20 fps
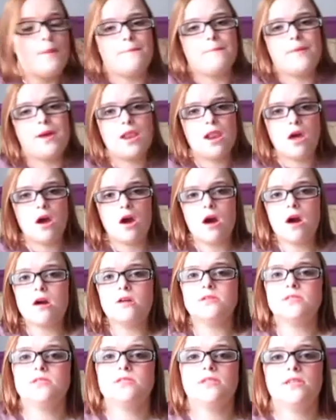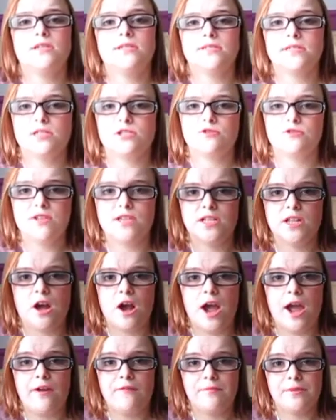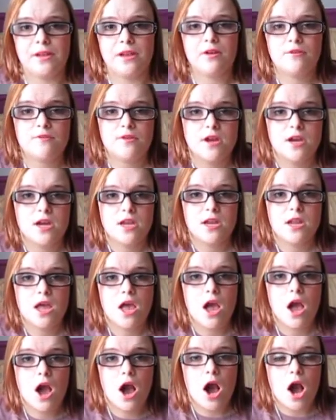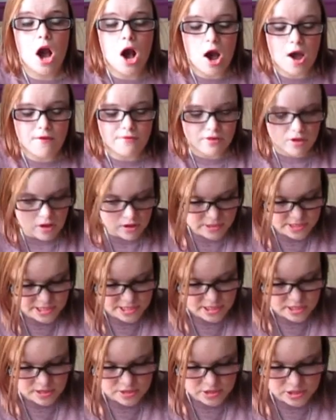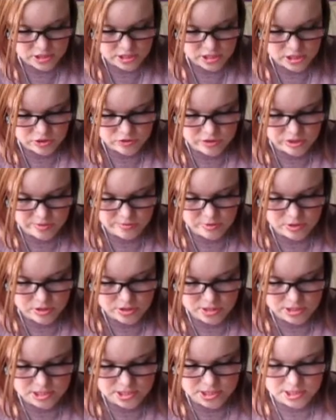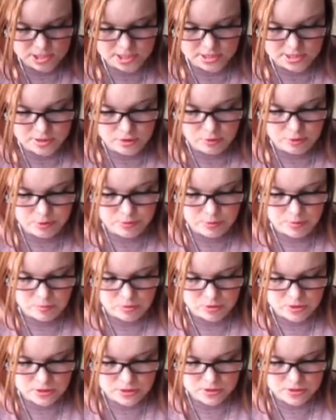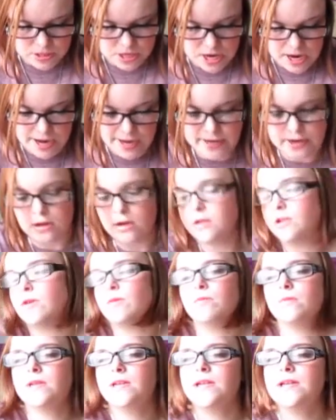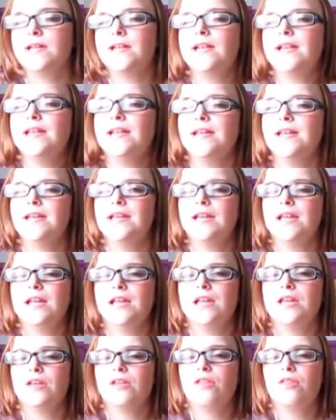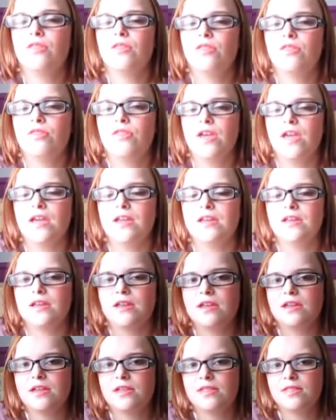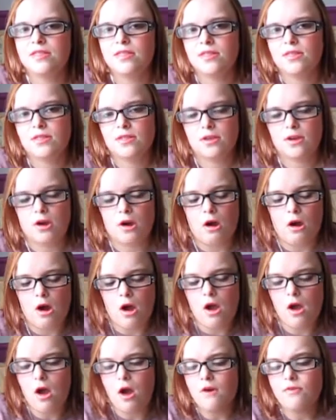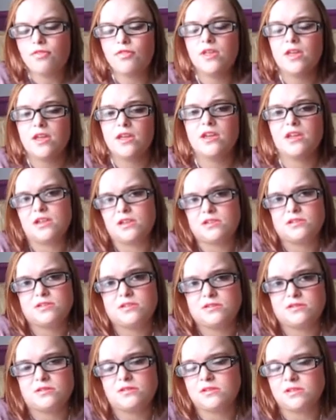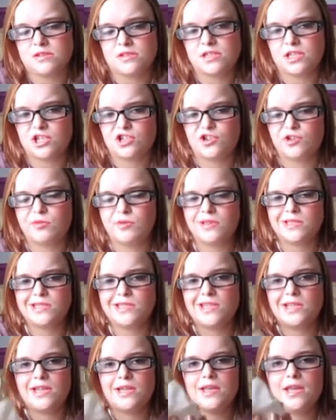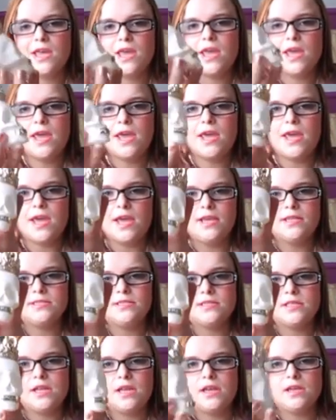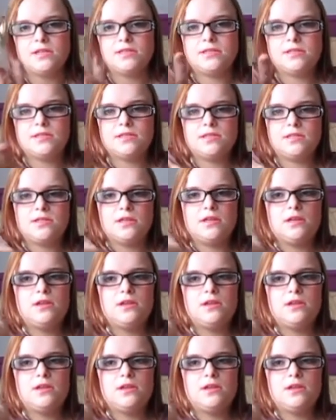My last accessory that I have been loving, I've classed this under accessory because it's only one product and I don't particularly think, I think it's an accessory basically, is this,